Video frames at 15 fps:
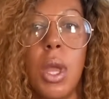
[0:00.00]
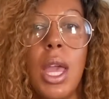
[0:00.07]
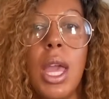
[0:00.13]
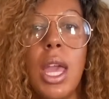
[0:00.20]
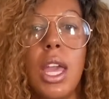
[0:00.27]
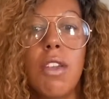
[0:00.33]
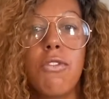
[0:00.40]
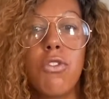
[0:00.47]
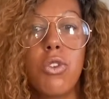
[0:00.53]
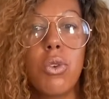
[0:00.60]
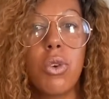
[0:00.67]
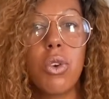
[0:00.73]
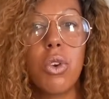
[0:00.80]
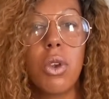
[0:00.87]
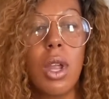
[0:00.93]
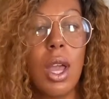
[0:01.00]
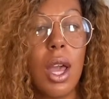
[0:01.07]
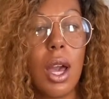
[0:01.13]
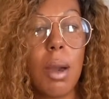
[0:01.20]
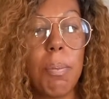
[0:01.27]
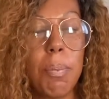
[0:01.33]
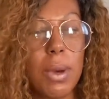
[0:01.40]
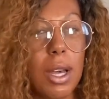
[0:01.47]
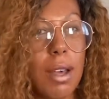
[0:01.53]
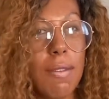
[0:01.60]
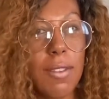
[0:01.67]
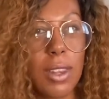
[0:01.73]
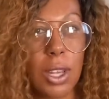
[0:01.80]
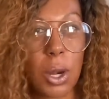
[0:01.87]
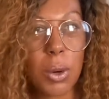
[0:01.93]
If you're above
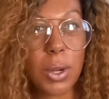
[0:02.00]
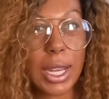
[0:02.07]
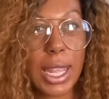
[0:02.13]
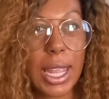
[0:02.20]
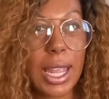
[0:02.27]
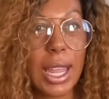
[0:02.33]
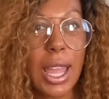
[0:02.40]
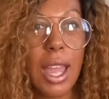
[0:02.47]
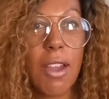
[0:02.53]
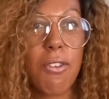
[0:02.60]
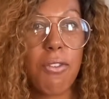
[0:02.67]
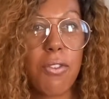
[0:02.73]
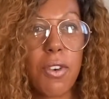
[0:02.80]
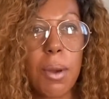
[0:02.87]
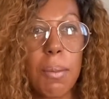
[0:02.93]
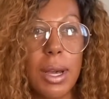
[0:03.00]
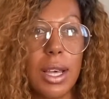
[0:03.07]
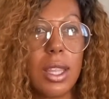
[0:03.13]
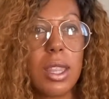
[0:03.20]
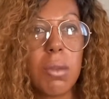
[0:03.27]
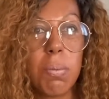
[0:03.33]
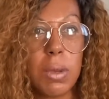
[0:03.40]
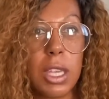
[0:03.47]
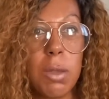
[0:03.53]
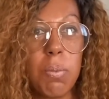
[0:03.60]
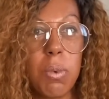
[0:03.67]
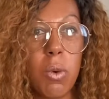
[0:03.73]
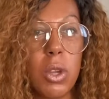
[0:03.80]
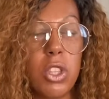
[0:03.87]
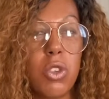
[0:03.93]
learning from other people
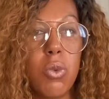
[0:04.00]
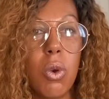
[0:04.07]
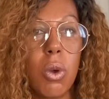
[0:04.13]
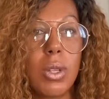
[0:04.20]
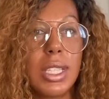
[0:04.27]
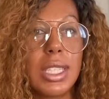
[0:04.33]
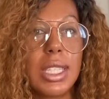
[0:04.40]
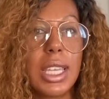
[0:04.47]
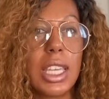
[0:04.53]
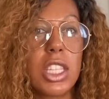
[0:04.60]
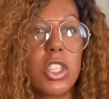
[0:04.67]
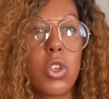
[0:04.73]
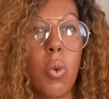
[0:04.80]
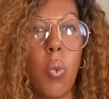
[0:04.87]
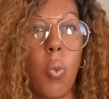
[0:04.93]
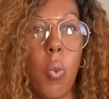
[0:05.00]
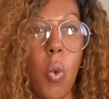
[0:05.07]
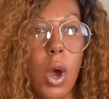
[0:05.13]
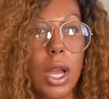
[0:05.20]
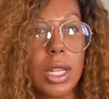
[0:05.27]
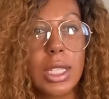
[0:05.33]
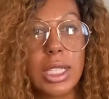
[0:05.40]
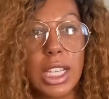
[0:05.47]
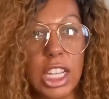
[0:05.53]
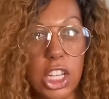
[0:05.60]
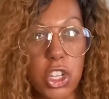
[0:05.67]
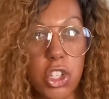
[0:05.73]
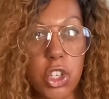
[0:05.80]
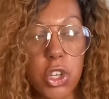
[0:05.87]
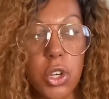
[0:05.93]
and you only sticking to one
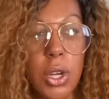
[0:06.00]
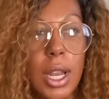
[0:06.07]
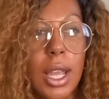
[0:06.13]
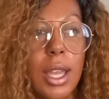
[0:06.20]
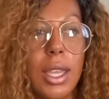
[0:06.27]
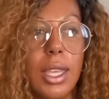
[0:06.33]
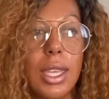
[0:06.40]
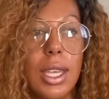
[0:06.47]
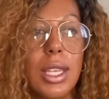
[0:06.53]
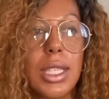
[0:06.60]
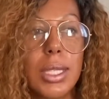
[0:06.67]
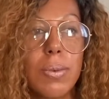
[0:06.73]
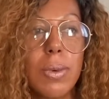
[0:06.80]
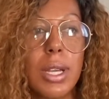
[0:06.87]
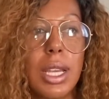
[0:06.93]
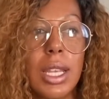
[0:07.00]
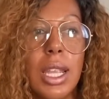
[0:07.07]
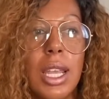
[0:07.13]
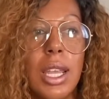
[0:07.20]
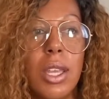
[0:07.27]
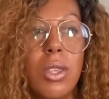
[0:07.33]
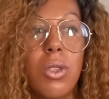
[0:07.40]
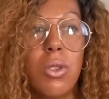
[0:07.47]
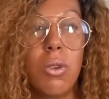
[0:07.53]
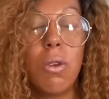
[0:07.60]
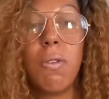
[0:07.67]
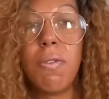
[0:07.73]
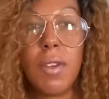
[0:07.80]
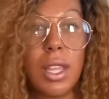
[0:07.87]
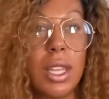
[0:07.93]
teacher, guess what? You
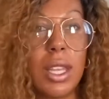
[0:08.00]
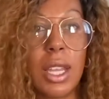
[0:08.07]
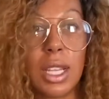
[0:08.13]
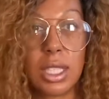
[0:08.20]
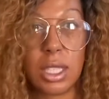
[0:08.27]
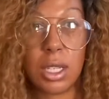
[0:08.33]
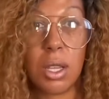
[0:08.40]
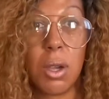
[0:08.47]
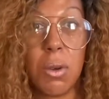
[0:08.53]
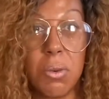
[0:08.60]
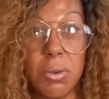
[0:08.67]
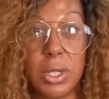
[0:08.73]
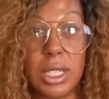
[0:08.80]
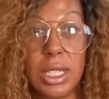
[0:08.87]
failing as a coach.